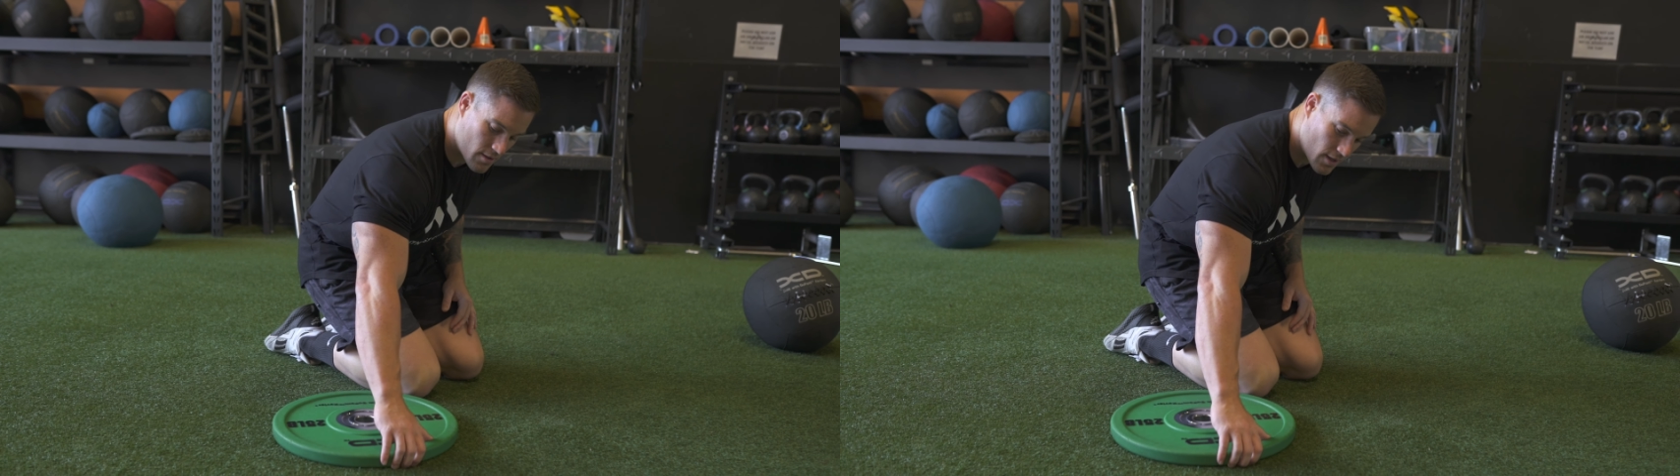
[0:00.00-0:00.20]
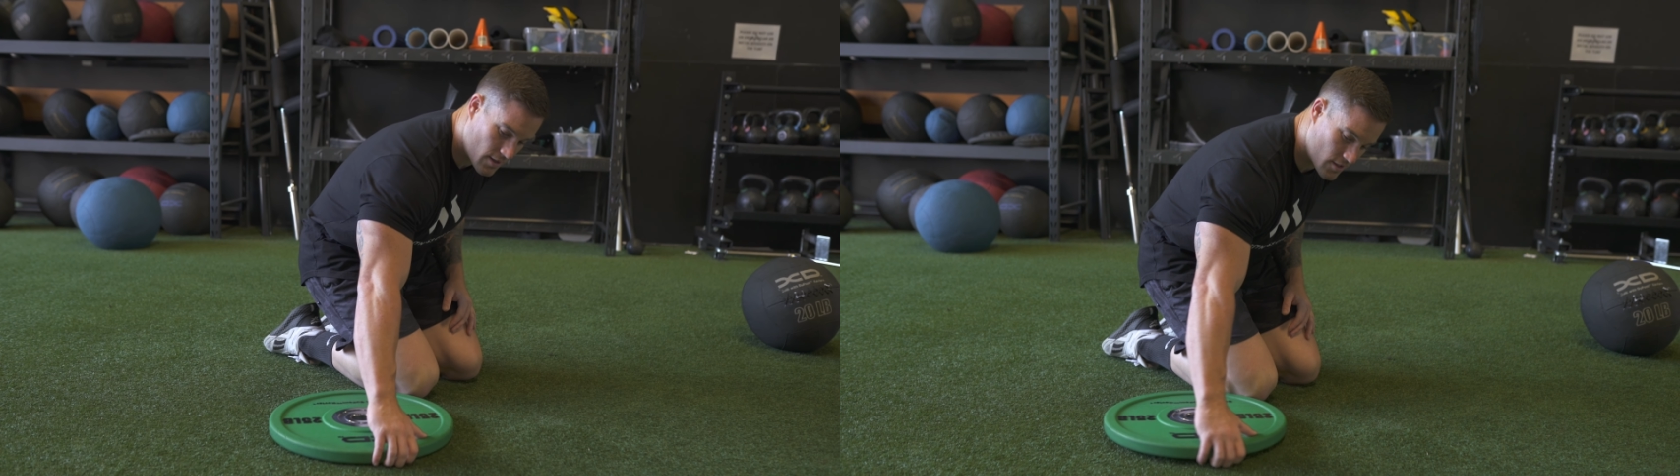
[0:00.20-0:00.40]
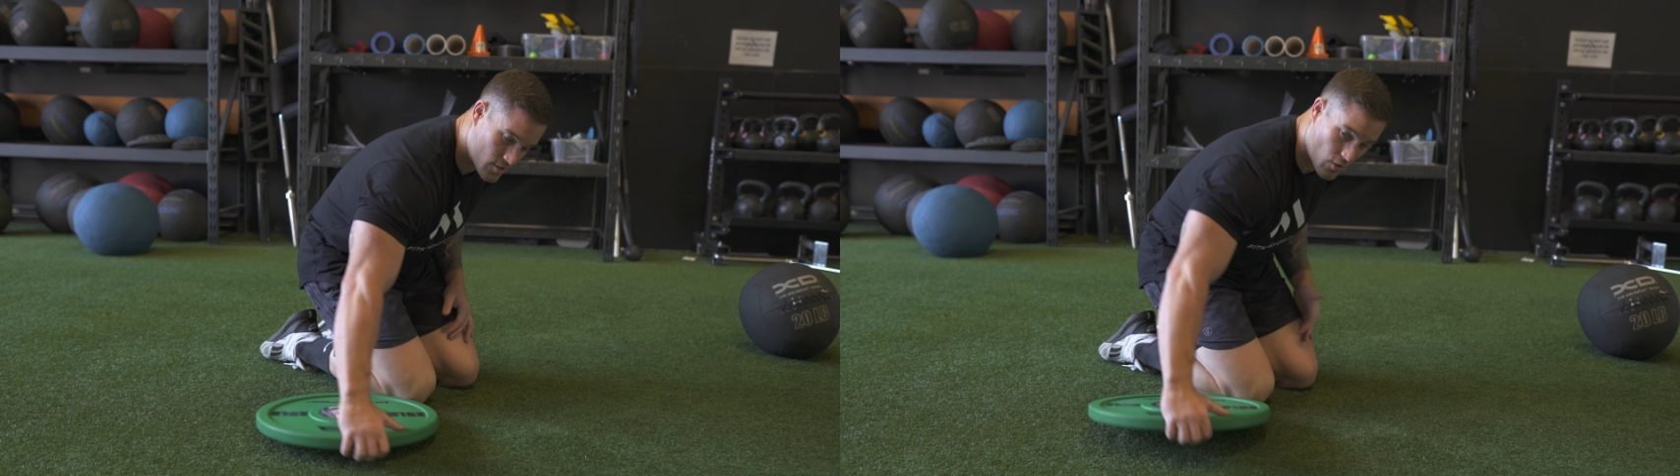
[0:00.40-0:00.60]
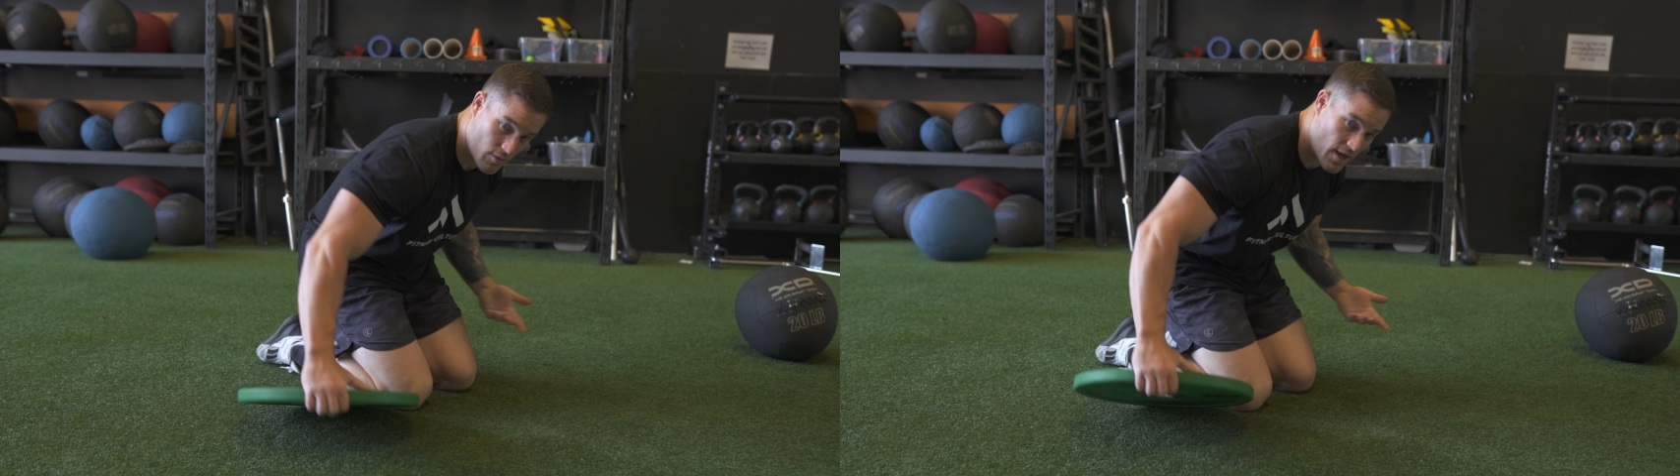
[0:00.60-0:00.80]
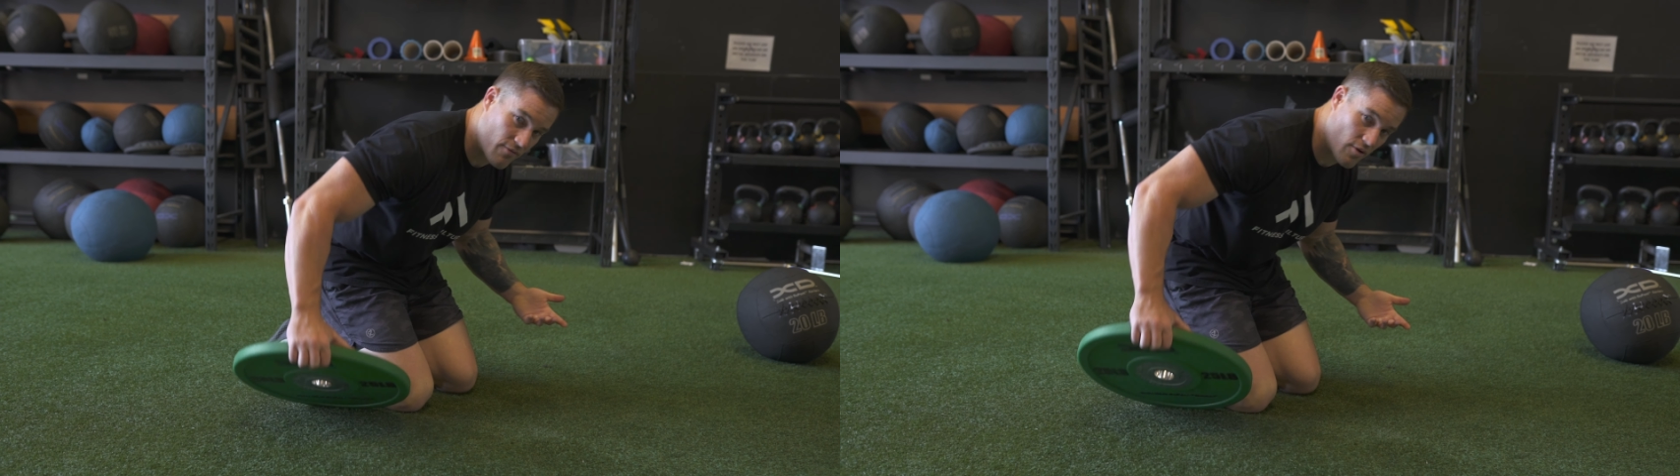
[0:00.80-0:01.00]
and then just hold
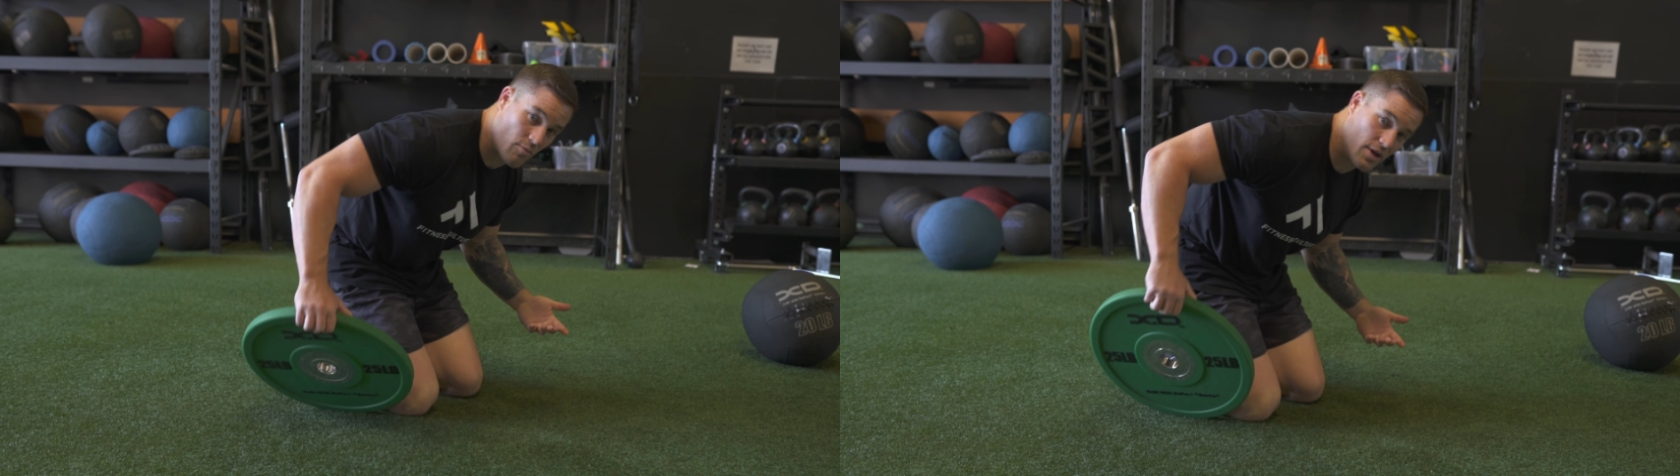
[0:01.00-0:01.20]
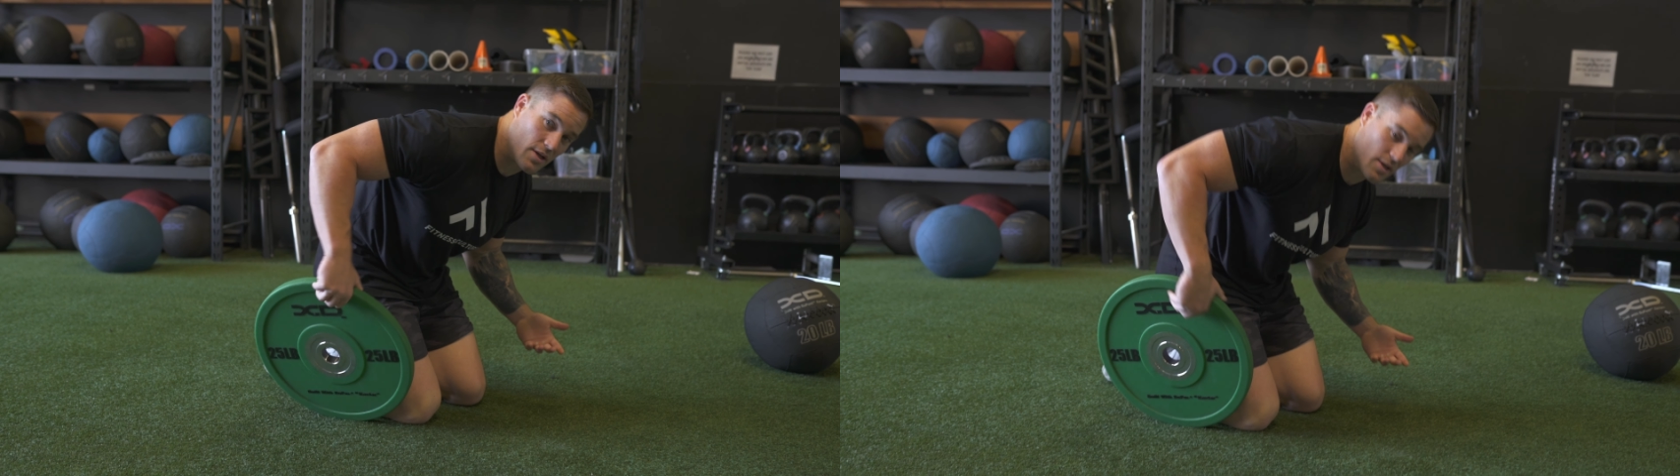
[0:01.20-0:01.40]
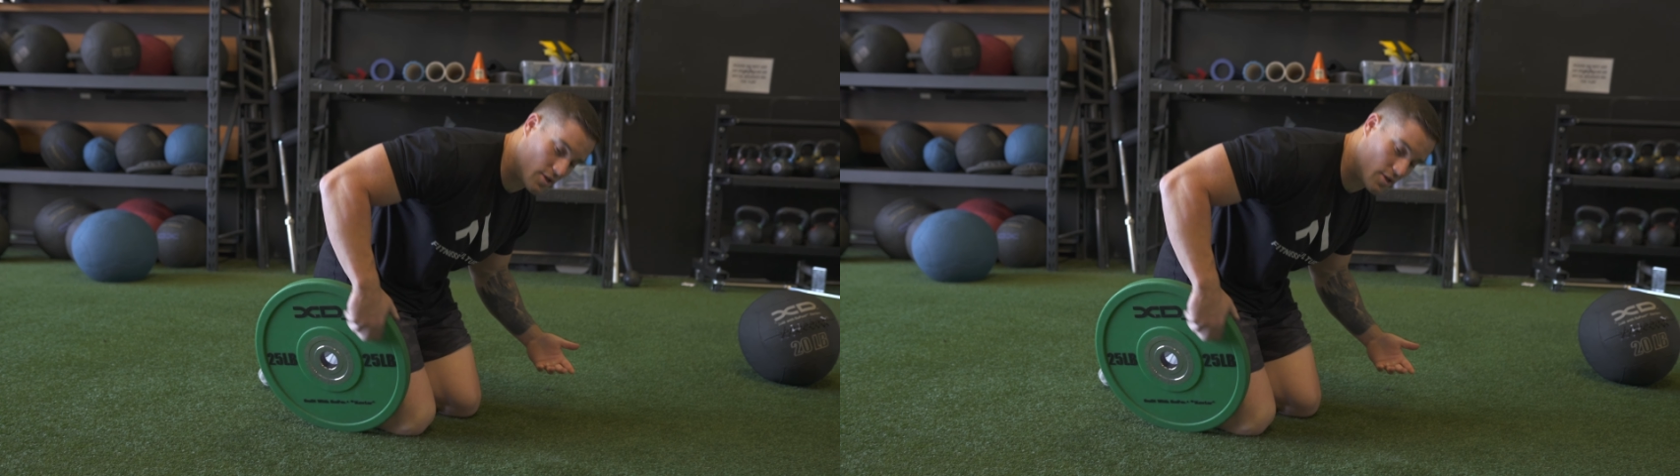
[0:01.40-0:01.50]
that for a minute in a